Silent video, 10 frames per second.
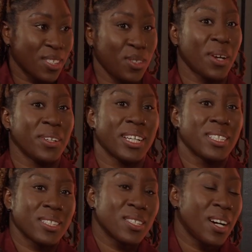You're going
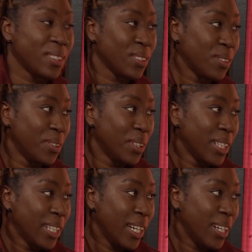against the title
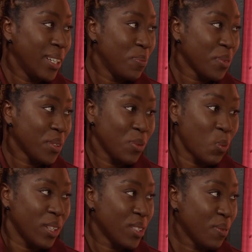
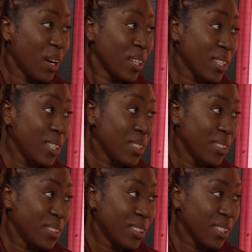winners of last
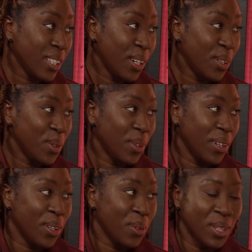season,
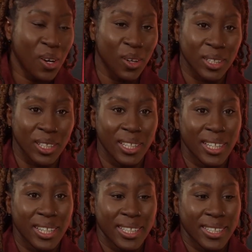who are not going to
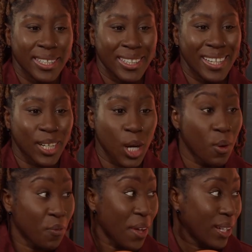let go
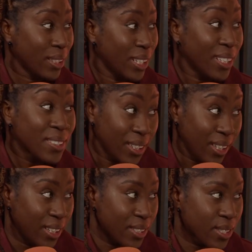of that
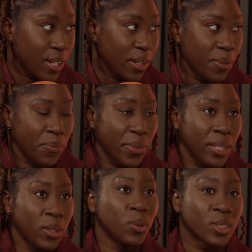easily. So
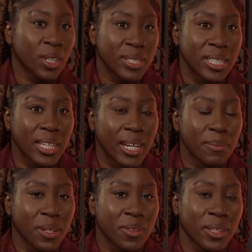it also is a
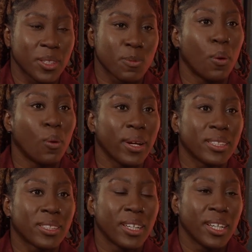game, I think, that's
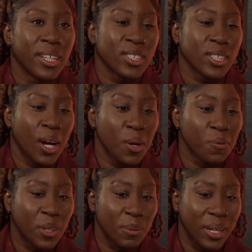poised to
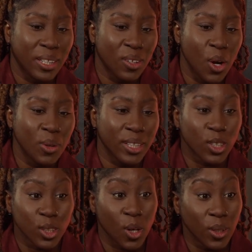hopefully be not only a
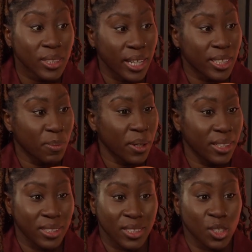good contest, but
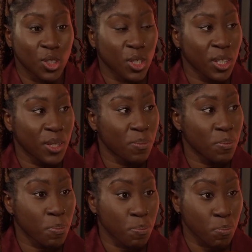it's just going to
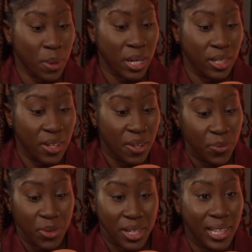bring
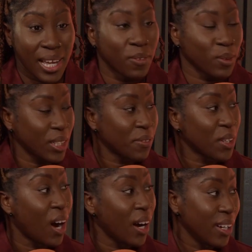the levels even
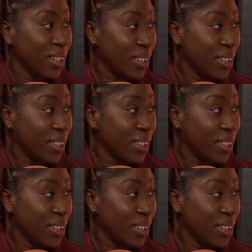higher.